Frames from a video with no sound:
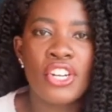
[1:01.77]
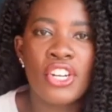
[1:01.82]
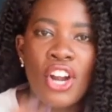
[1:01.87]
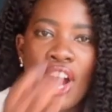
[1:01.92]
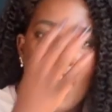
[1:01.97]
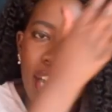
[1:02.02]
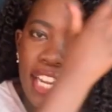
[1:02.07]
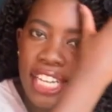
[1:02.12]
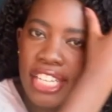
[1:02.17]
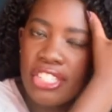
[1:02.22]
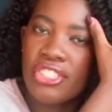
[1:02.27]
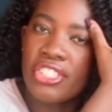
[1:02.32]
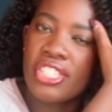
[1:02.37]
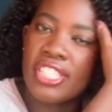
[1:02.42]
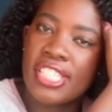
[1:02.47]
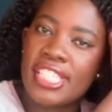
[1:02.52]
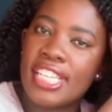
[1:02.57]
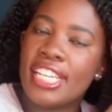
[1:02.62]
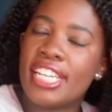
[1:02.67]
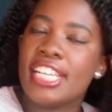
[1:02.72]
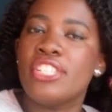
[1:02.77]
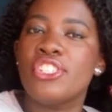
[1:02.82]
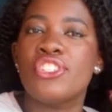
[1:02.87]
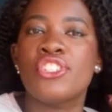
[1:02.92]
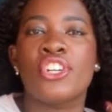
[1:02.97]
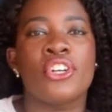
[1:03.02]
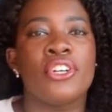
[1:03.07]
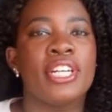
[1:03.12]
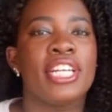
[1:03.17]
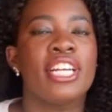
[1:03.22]
not interested in
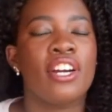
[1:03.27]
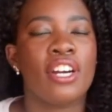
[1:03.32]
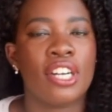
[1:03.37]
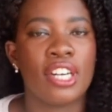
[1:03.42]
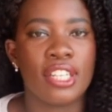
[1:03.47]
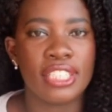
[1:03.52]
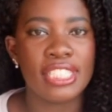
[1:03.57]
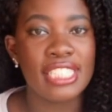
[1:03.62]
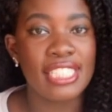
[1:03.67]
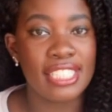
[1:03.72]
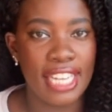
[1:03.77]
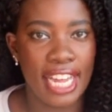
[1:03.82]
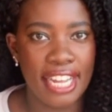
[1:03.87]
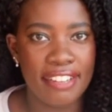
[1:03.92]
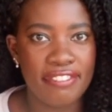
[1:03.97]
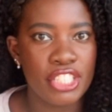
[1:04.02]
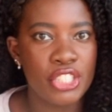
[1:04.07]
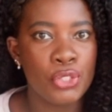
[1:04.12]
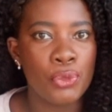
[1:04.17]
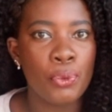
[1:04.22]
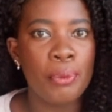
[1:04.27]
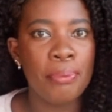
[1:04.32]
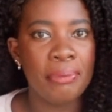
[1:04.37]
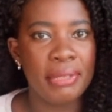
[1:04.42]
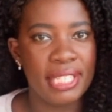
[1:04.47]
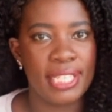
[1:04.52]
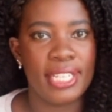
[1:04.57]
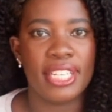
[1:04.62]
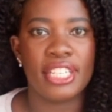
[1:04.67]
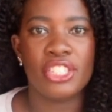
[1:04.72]
turning Carly's life into a
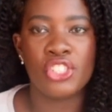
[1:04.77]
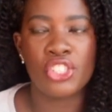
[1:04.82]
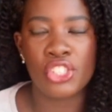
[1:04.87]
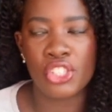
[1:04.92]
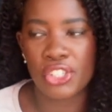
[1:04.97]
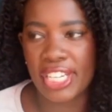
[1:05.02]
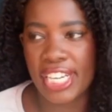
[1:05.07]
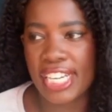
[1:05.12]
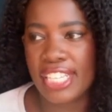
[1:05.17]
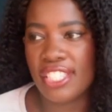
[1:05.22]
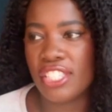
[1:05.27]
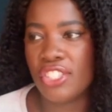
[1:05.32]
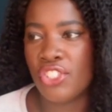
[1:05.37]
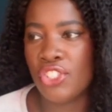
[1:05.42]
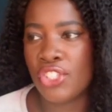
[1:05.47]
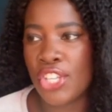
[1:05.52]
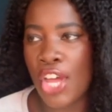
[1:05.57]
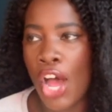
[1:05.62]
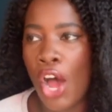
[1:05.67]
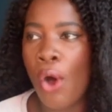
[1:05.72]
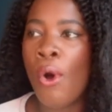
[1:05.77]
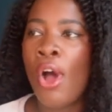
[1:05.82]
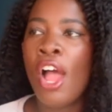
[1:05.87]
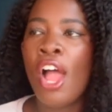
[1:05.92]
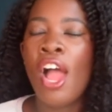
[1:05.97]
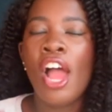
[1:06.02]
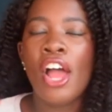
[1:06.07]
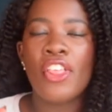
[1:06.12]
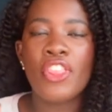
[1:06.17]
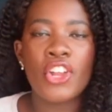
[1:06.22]
media circus. And so
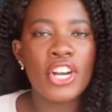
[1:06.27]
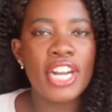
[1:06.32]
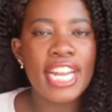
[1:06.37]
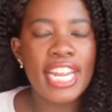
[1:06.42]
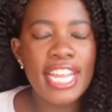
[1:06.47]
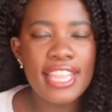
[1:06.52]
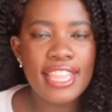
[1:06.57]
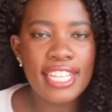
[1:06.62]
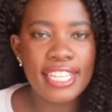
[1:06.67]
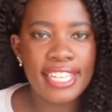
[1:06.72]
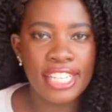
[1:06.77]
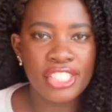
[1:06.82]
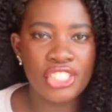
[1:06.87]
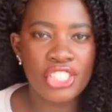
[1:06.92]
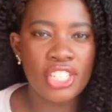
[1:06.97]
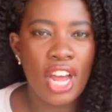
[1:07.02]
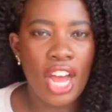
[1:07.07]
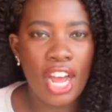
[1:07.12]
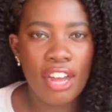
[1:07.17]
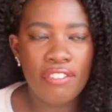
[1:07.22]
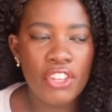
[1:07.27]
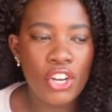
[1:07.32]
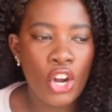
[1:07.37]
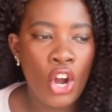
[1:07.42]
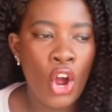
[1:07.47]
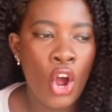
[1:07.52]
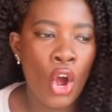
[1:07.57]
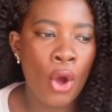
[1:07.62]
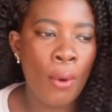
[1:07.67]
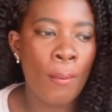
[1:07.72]
they're in the kitchen of
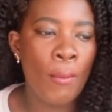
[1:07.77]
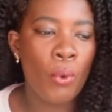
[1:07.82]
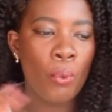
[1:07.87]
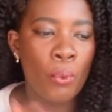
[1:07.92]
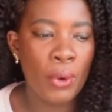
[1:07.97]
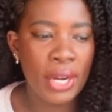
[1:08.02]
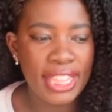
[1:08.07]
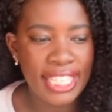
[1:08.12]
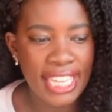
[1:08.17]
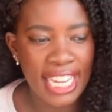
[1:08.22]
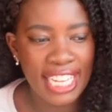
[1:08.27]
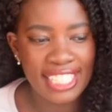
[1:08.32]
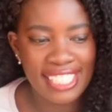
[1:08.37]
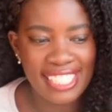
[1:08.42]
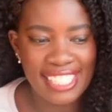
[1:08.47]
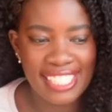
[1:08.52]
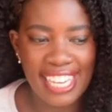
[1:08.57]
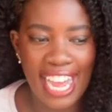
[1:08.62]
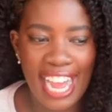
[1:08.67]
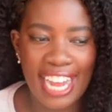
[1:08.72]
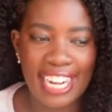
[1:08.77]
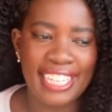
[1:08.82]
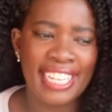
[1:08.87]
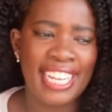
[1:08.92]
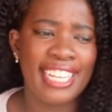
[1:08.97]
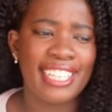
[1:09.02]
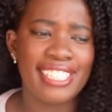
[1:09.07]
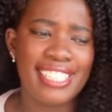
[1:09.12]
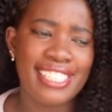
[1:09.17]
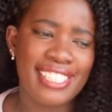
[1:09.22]
their home with Catelynn's dad, and
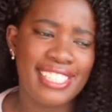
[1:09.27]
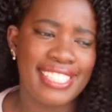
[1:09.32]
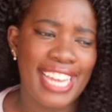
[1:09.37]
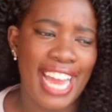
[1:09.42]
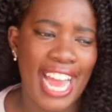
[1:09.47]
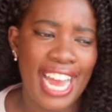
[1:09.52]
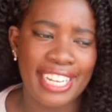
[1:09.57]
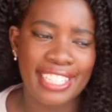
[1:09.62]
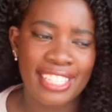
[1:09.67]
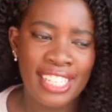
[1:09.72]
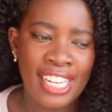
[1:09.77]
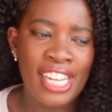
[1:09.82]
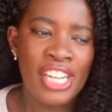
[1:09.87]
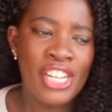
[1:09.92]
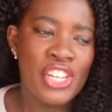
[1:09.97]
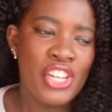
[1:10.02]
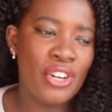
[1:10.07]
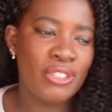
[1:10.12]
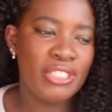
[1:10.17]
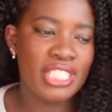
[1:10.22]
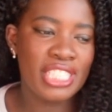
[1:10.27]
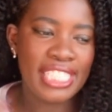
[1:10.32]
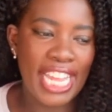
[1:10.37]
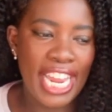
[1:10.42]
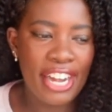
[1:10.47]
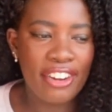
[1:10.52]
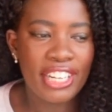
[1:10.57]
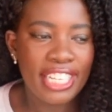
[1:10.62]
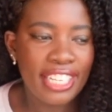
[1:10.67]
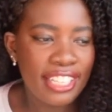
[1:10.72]
Catelynn's dad, you know, just
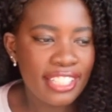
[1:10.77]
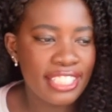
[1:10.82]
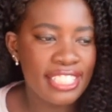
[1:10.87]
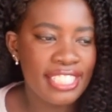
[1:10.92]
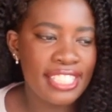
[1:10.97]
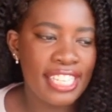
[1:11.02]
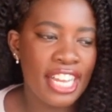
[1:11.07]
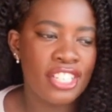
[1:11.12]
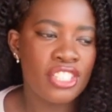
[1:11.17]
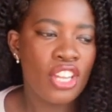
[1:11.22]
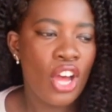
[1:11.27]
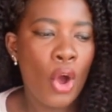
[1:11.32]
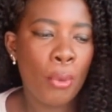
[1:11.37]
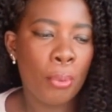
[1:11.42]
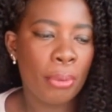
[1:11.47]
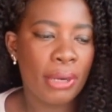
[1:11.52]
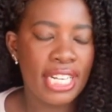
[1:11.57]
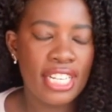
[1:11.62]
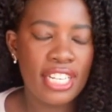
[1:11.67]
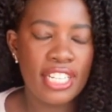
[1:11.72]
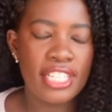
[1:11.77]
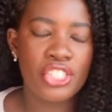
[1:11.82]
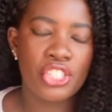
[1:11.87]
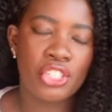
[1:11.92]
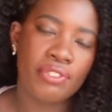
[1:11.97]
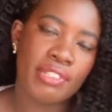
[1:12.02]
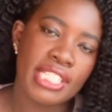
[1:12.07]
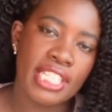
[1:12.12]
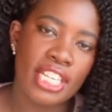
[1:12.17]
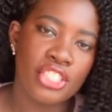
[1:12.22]
arrogantly says, "Oh, Brandon and
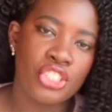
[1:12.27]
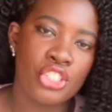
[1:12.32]
Theresa